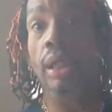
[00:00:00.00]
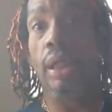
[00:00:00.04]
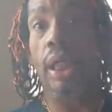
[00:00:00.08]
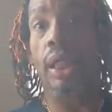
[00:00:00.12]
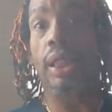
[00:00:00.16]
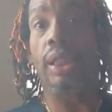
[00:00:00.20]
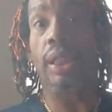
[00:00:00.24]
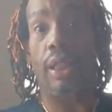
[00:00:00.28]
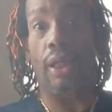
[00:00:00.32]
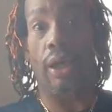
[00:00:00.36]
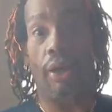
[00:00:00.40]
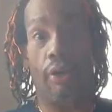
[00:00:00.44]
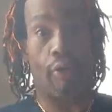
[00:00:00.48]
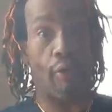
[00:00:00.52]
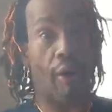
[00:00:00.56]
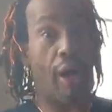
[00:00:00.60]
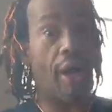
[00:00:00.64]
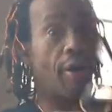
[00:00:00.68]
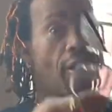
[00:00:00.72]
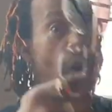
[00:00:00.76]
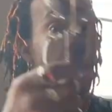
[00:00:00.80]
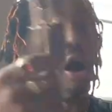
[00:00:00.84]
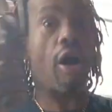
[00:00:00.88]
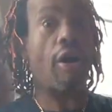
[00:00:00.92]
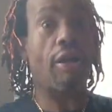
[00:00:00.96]
it's like a
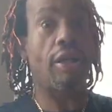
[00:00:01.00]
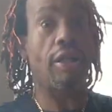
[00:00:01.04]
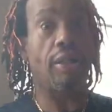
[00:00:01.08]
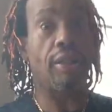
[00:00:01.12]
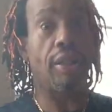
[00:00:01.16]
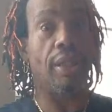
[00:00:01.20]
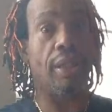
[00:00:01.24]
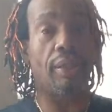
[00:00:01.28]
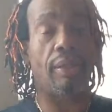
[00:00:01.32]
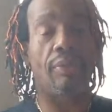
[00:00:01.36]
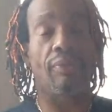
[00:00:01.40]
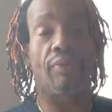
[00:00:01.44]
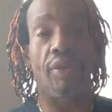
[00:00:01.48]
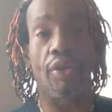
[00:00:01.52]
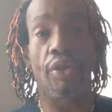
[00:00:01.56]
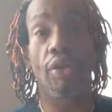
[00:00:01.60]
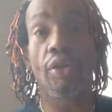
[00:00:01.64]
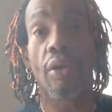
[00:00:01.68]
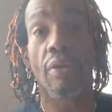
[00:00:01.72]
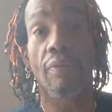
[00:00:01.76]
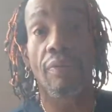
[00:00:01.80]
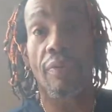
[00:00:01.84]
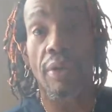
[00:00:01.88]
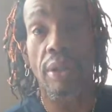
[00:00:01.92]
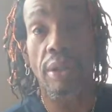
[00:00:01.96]
grand architect of the
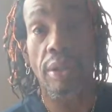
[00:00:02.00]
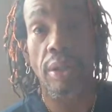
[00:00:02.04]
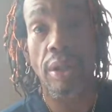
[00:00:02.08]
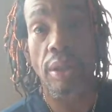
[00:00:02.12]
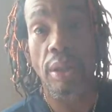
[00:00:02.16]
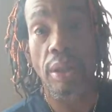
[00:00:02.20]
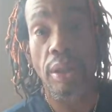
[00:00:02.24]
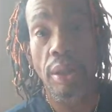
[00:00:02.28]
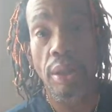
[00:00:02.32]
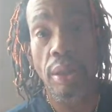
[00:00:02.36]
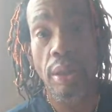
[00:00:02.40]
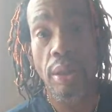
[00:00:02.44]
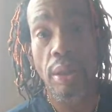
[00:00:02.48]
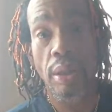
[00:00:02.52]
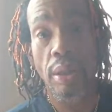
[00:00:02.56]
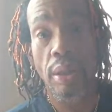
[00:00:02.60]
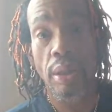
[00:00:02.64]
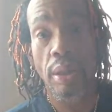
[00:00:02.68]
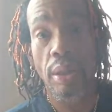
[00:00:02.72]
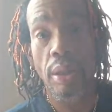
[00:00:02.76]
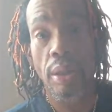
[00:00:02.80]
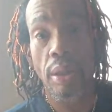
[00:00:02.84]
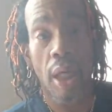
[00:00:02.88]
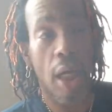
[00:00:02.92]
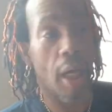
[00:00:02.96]
universe.
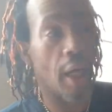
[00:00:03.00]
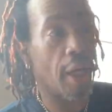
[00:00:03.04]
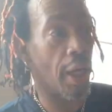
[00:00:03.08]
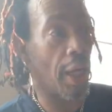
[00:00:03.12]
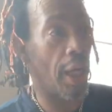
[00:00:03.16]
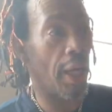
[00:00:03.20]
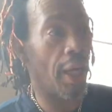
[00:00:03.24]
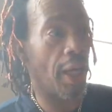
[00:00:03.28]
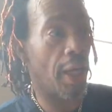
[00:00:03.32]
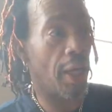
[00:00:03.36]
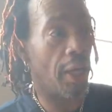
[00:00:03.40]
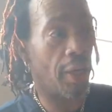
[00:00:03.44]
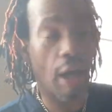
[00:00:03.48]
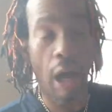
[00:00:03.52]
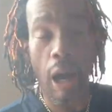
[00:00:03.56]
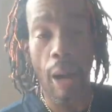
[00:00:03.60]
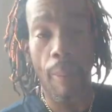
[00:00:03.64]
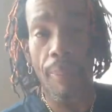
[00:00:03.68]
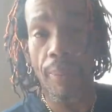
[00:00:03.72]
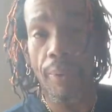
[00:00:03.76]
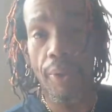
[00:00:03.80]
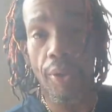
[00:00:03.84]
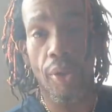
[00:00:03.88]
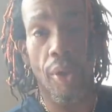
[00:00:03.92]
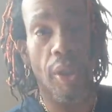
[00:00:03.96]
A
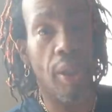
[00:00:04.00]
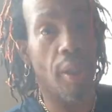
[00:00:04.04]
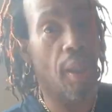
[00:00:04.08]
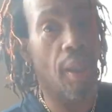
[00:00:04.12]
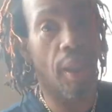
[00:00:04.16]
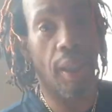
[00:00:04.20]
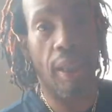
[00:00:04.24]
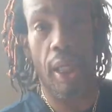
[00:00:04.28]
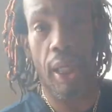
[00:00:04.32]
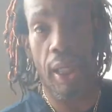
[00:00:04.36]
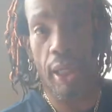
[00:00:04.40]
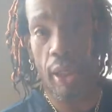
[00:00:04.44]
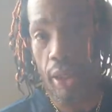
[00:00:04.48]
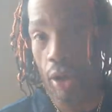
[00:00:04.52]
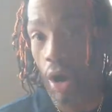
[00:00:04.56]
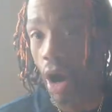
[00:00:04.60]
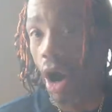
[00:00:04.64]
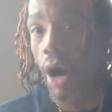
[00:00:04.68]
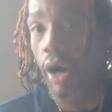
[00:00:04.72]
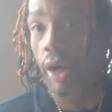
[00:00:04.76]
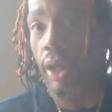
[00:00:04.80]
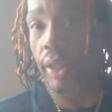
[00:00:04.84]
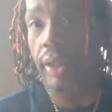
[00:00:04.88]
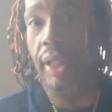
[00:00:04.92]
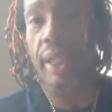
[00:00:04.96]
carpenter is like an
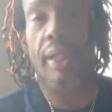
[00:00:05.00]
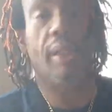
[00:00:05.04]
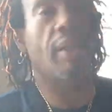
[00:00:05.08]
architect